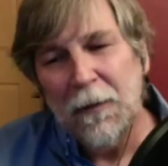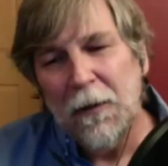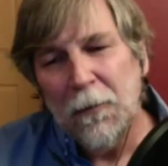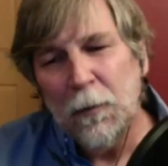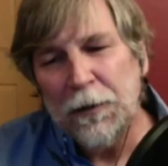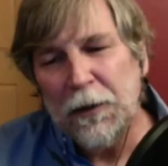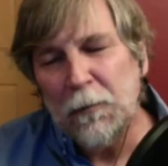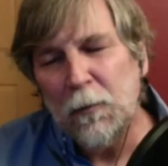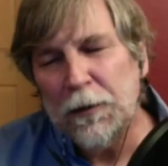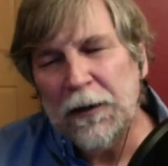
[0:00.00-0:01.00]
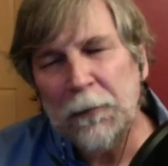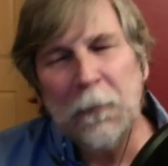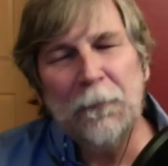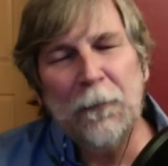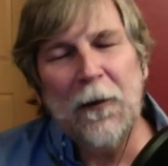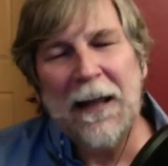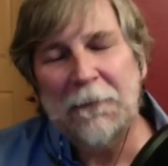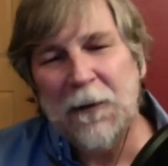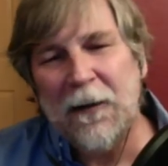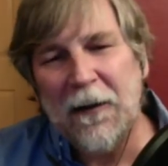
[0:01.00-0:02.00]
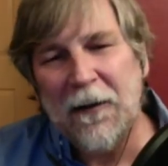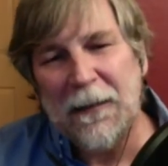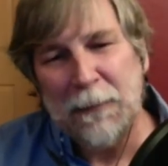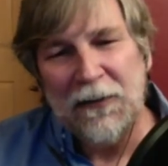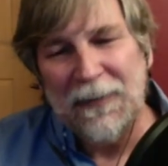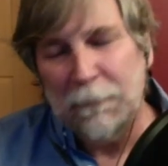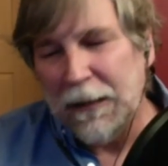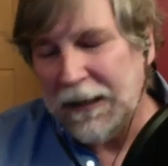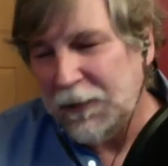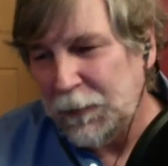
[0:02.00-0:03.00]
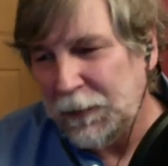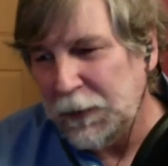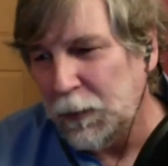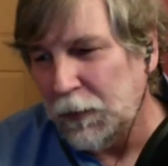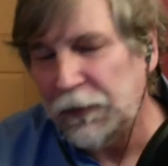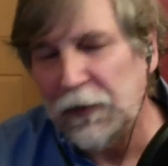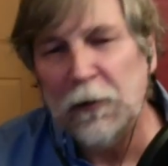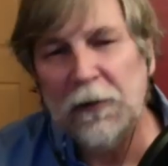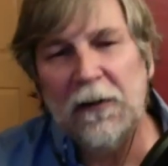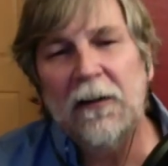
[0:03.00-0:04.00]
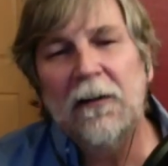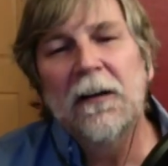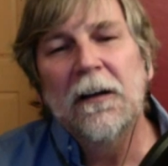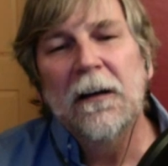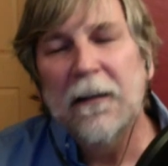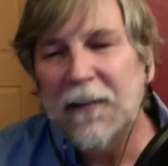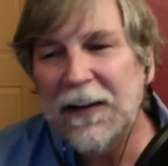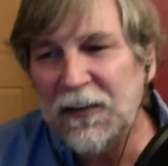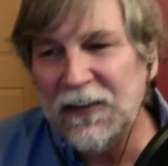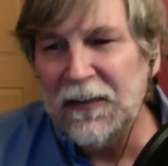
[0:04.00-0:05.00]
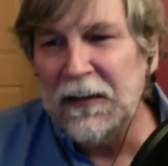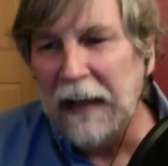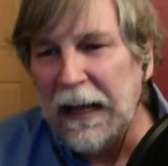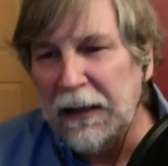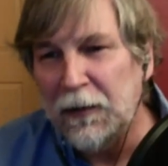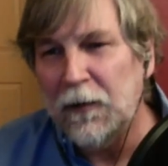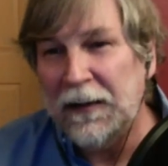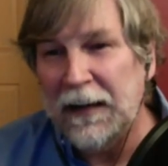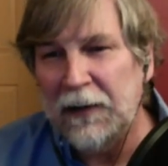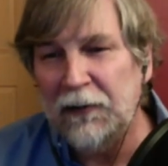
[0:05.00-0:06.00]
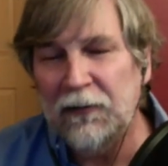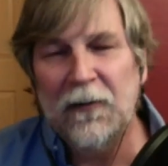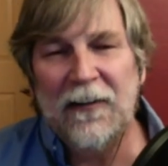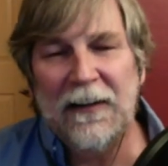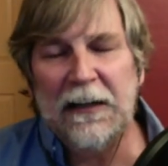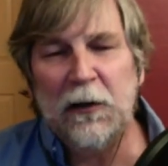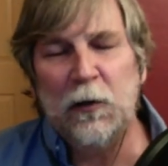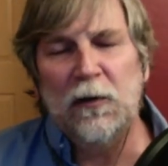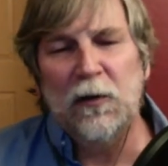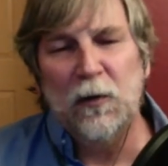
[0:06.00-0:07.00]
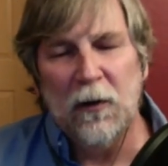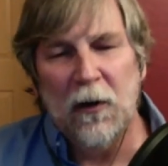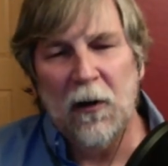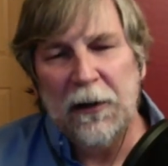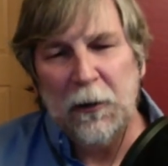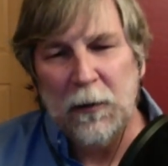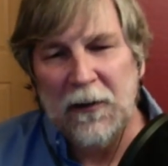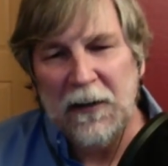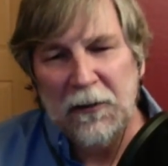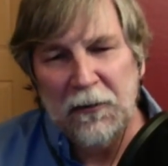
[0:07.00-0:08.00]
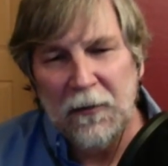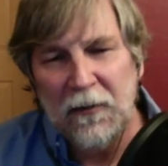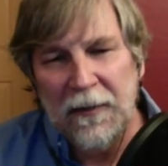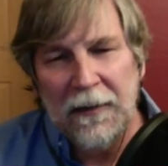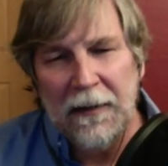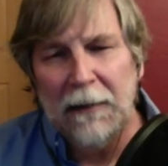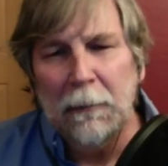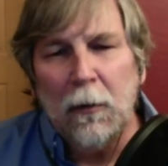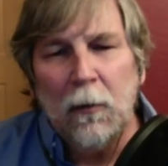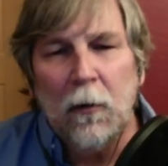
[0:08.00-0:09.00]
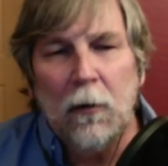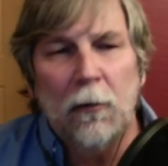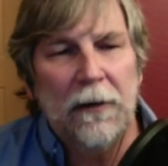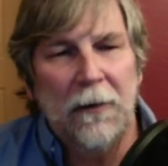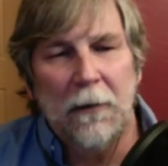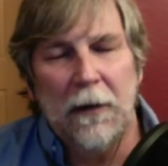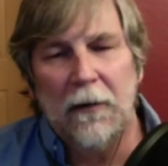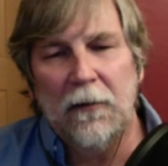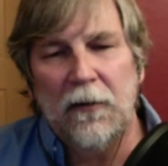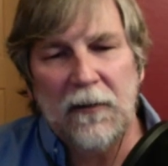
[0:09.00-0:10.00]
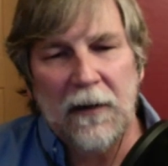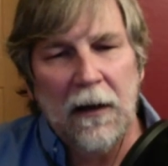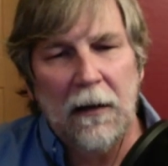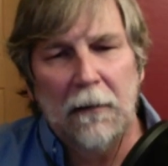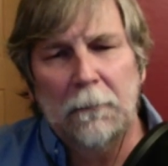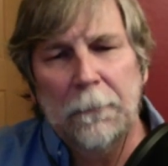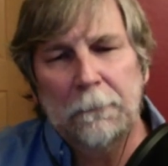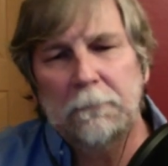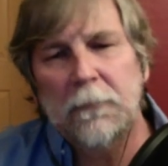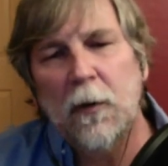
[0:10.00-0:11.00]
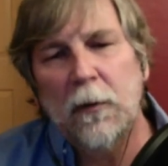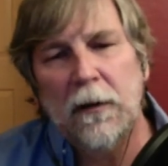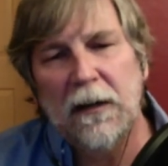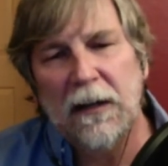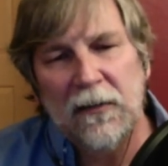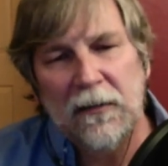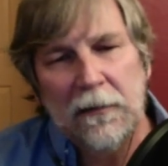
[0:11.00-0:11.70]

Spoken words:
Would you prefer to have your hair cut by somebody who you are certain is neither a danger to you nor are you a danger to them? Or would you rather just kind of throw the dice?